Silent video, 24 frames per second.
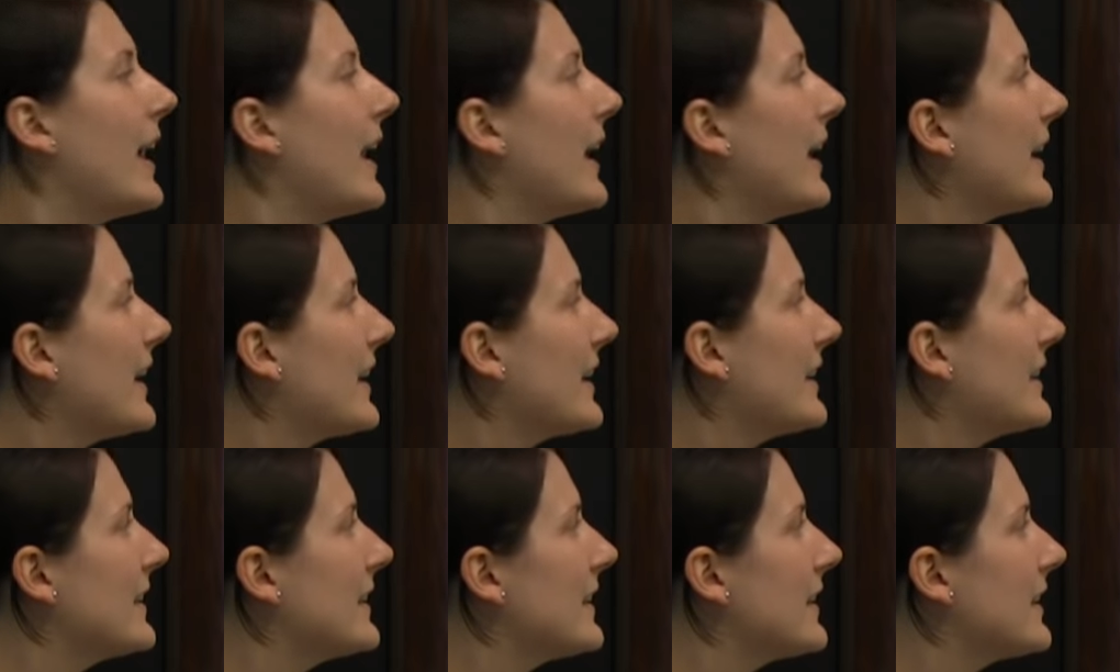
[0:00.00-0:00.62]

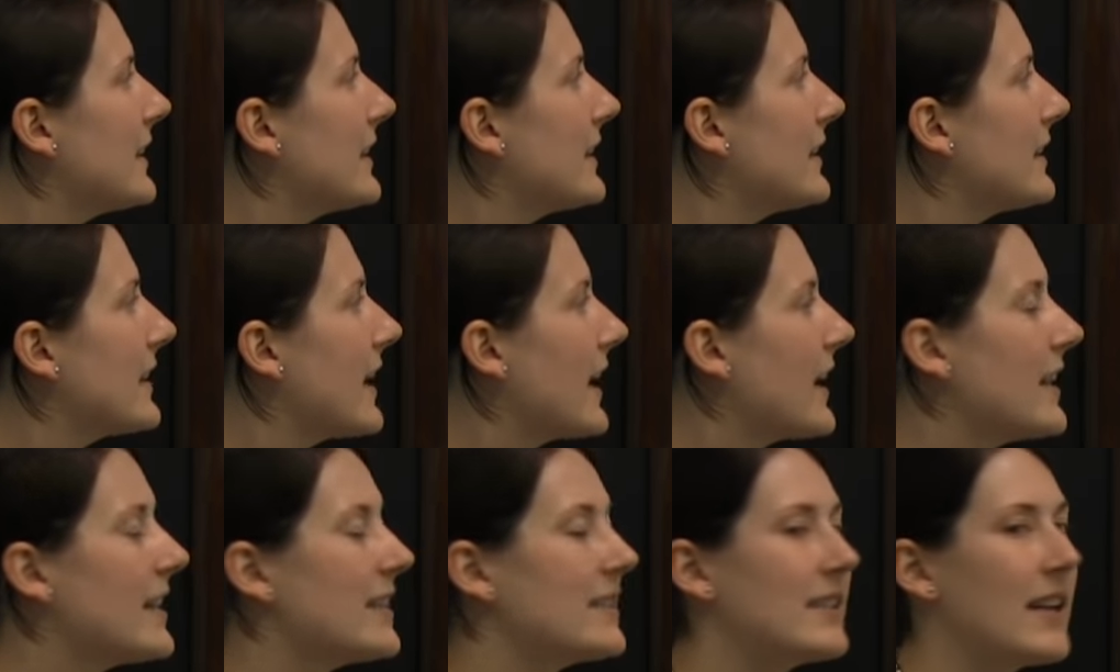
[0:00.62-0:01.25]
and
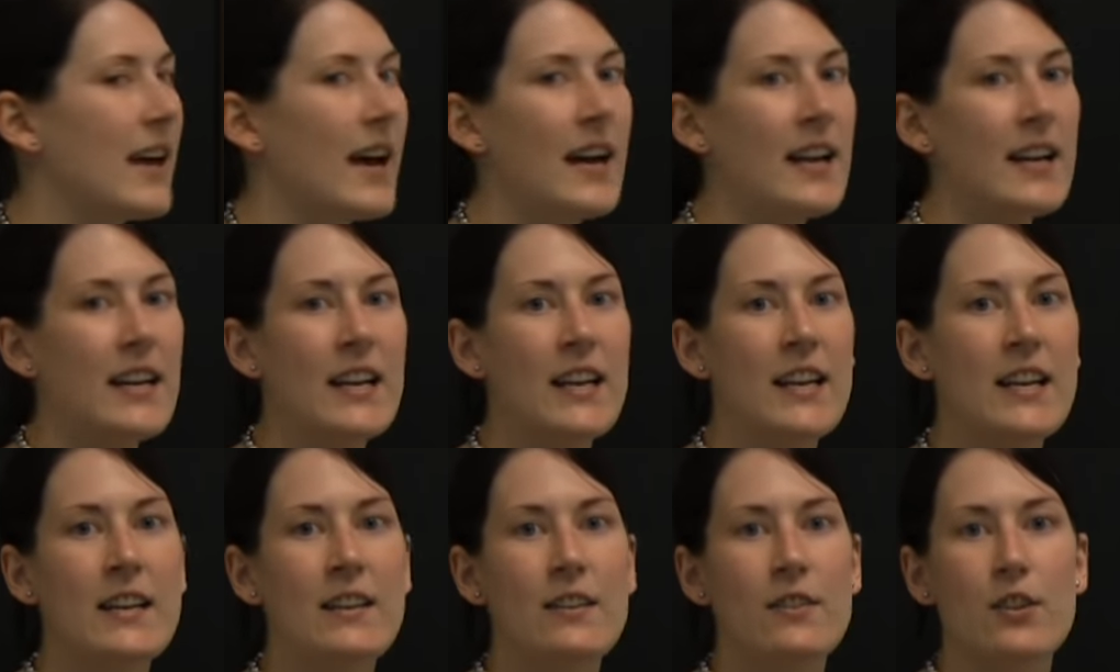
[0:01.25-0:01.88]
they
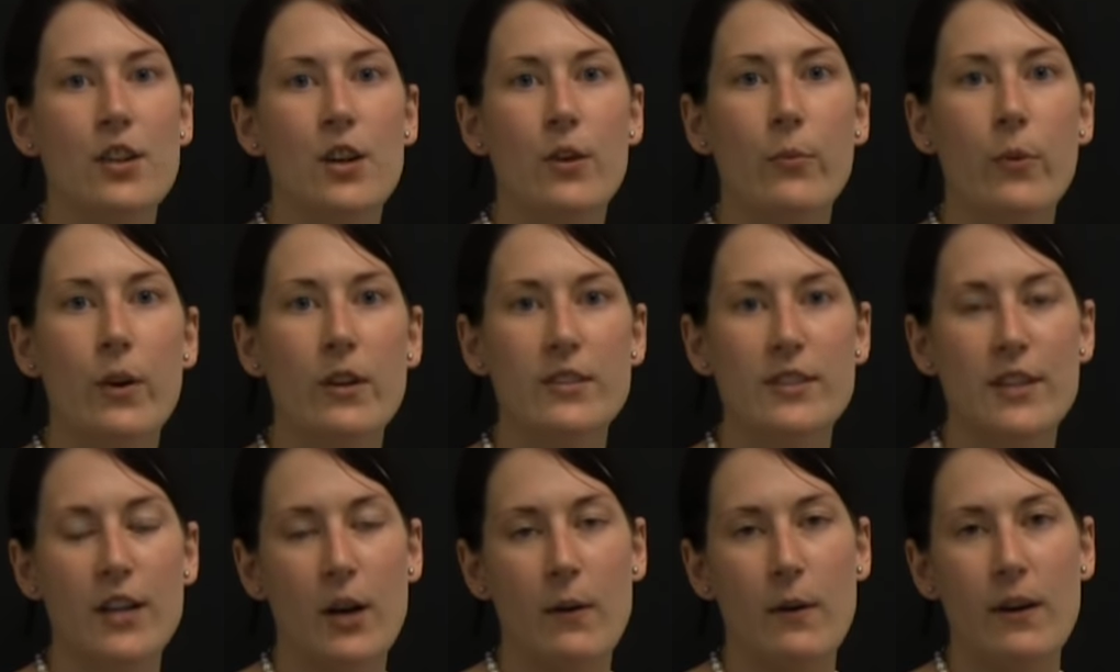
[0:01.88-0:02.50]
decided there
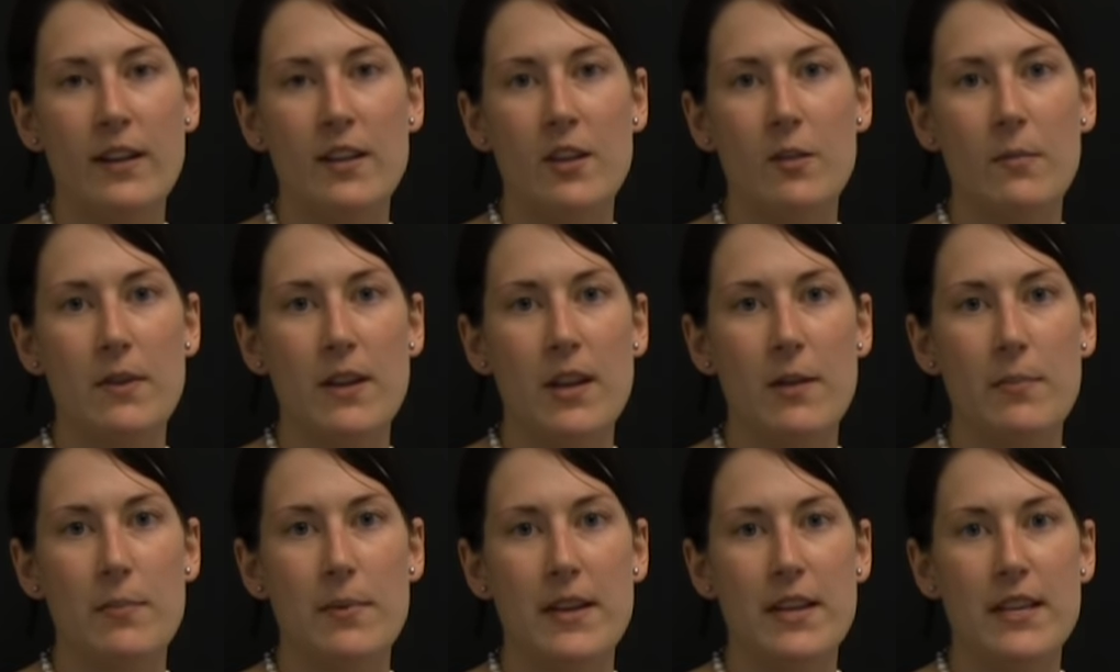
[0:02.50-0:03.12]
wasn't going to
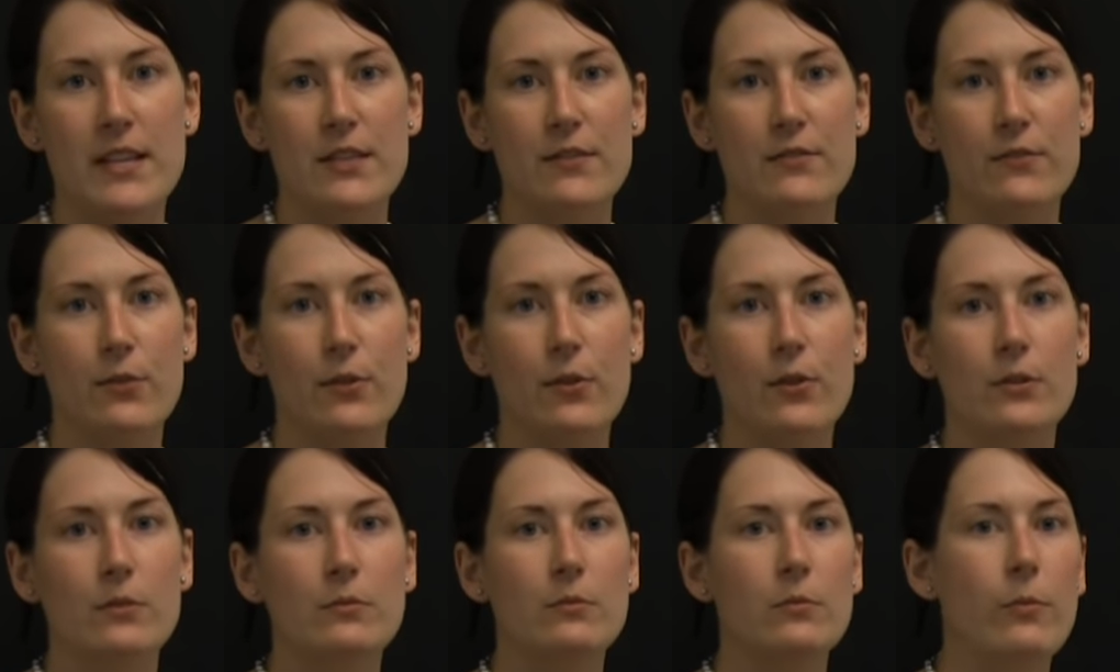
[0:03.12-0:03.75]
be a
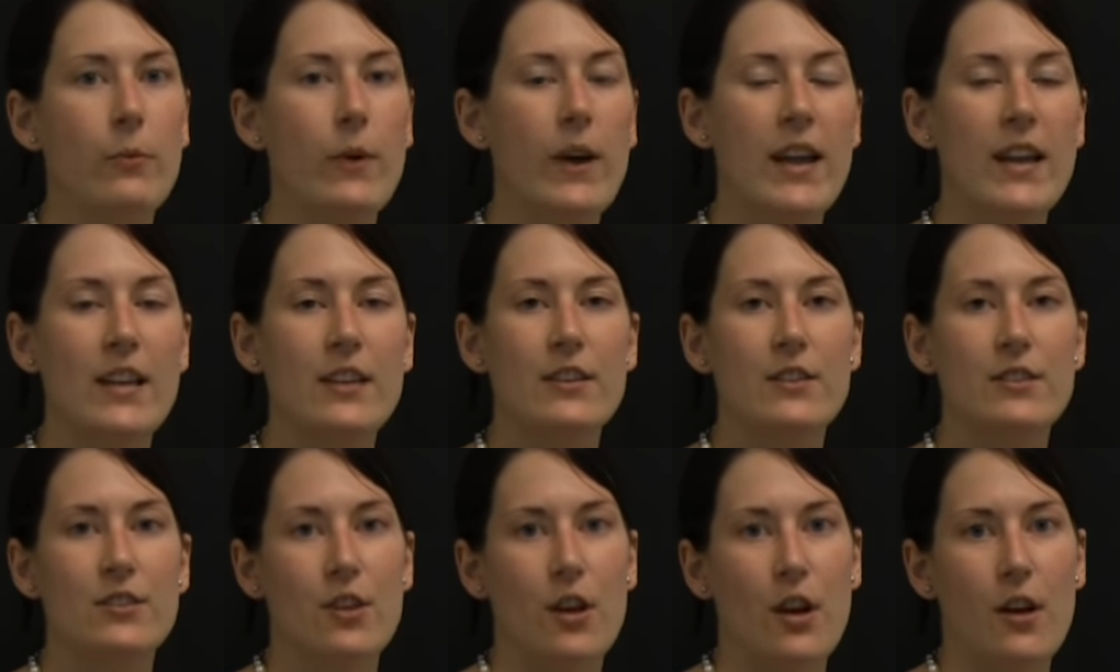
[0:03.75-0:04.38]
peaceful way
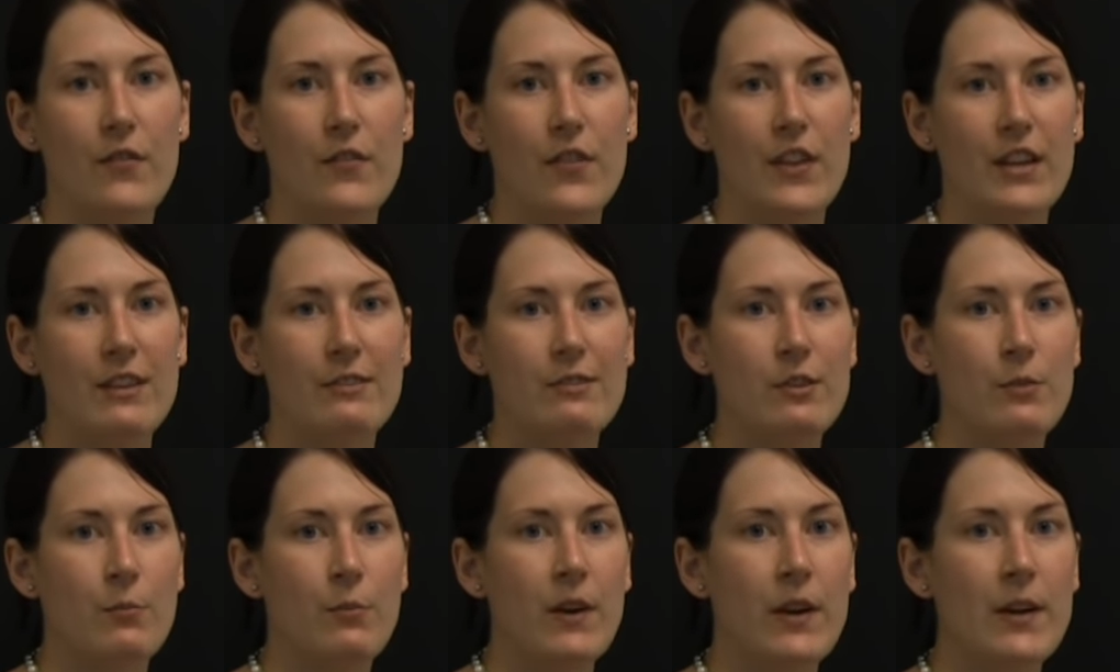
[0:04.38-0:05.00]
to solve
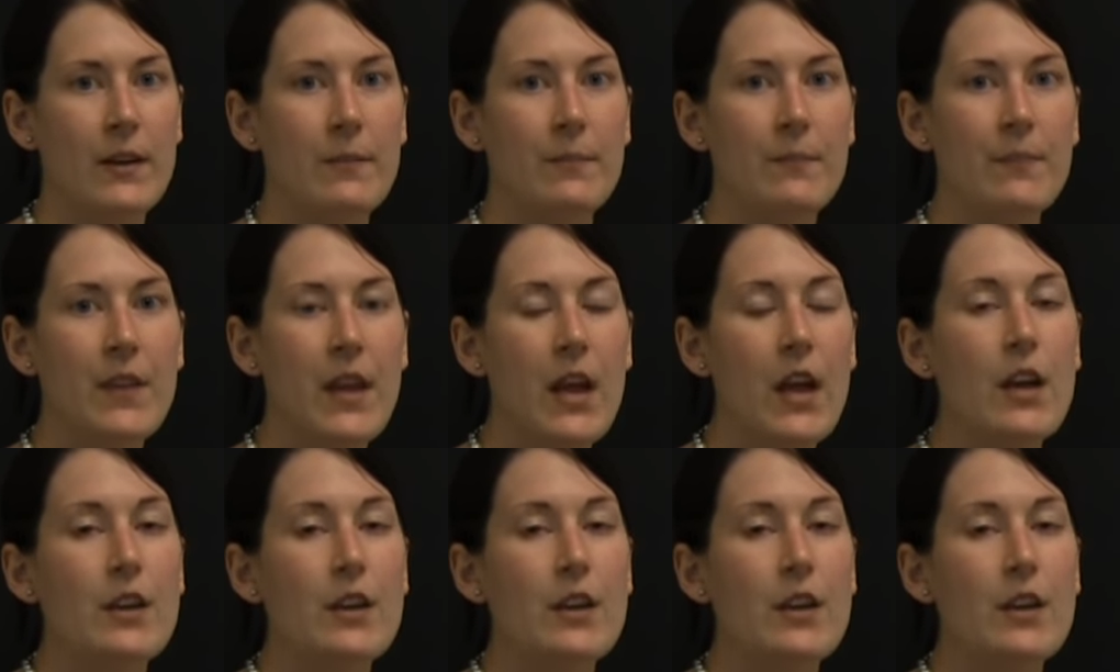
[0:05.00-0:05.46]
things with Britain.